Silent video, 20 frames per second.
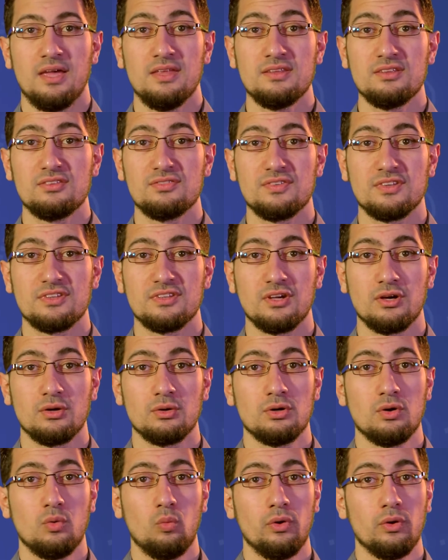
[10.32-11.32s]
In this
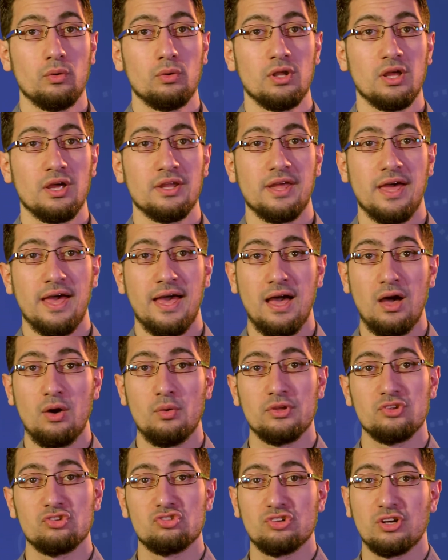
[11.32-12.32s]
video, we will learn
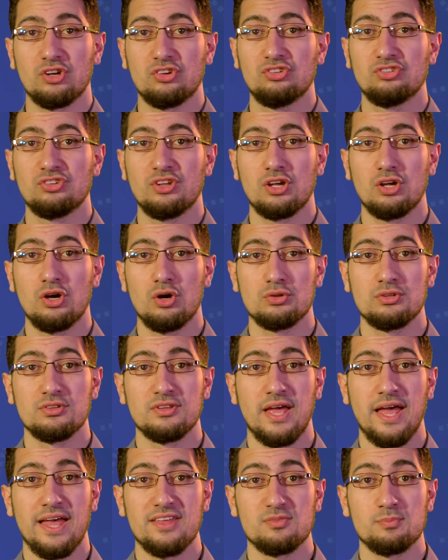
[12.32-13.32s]
how instructions are
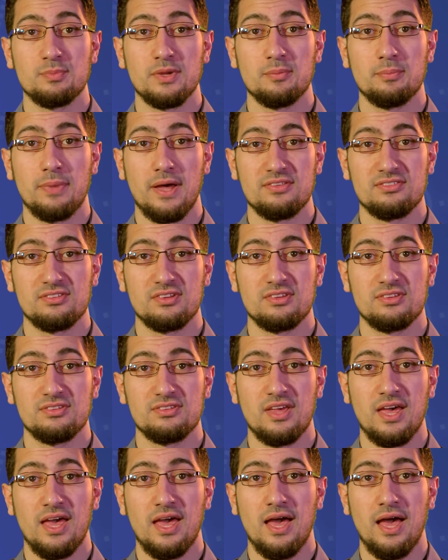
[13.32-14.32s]
coded as bit
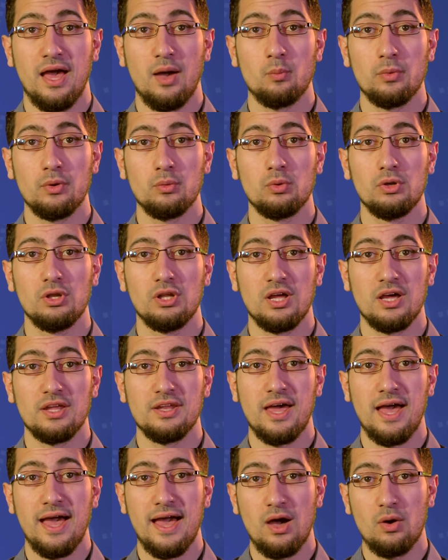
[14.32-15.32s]
patterns, and we will learn
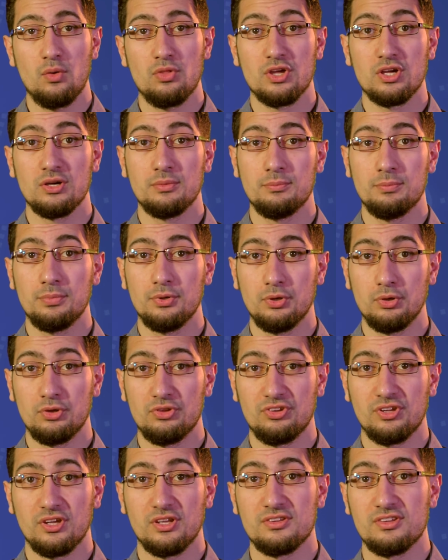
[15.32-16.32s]
how the
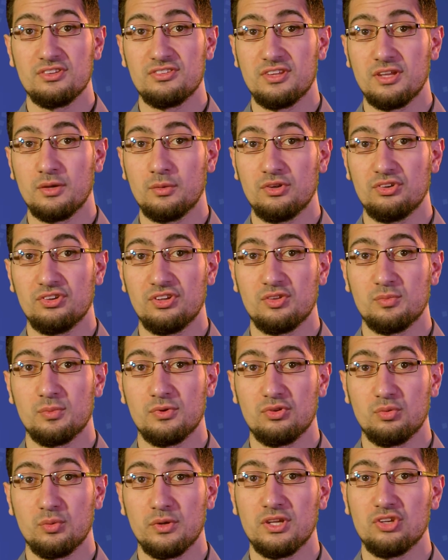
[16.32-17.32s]
computer distinguishes
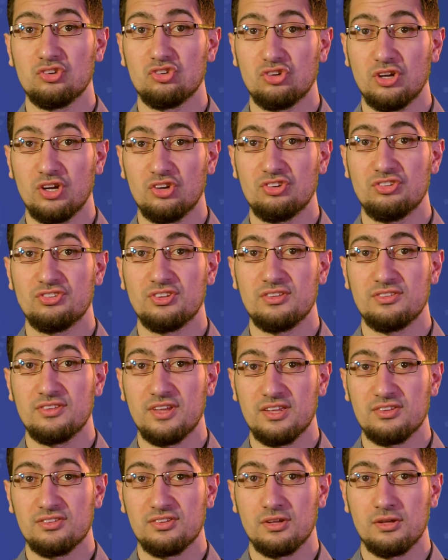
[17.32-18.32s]
between instructions and
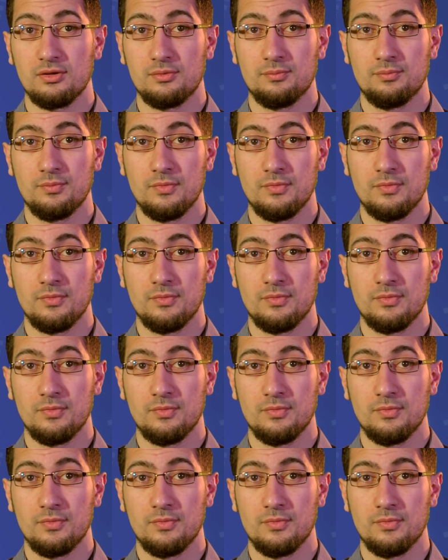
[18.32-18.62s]
data.